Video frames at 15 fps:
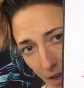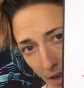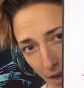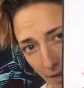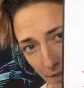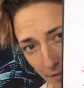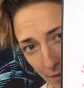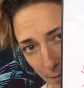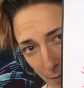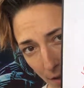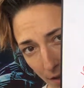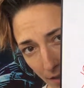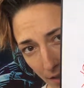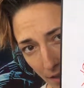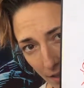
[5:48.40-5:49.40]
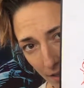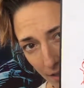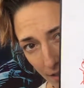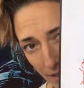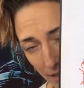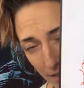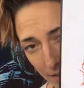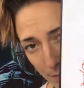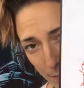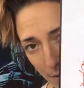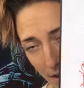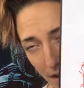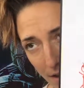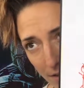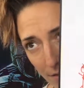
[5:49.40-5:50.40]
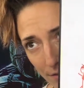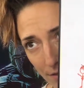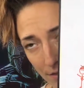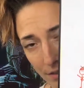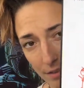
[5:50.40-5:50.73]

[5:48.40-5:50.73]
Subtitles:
Anava Mala is about,